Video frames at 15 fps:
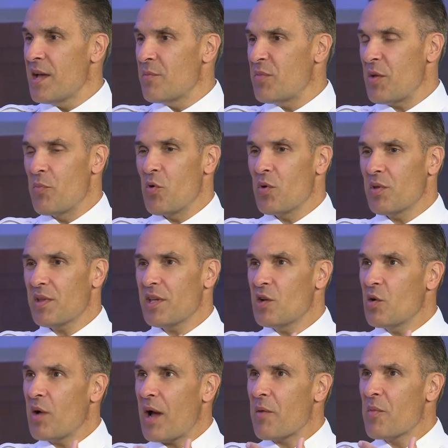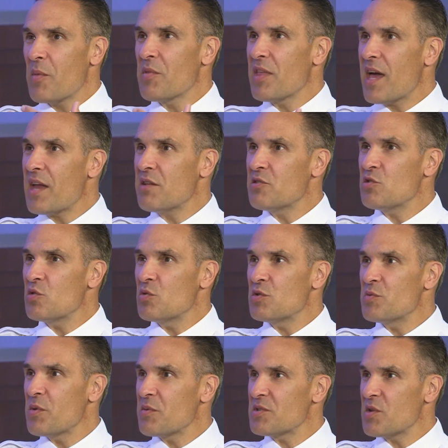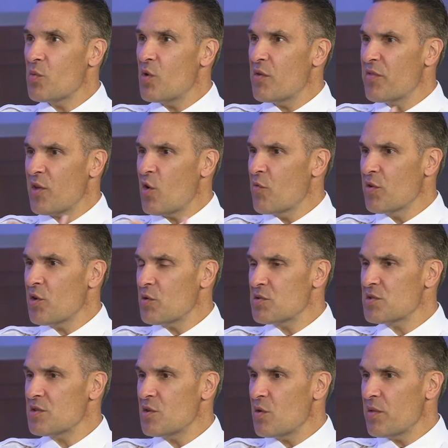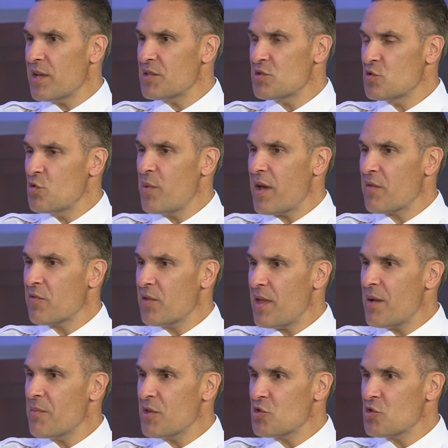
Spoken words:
people, I remember the attitudes. People said, well, if they overdosed, that's too bad for them.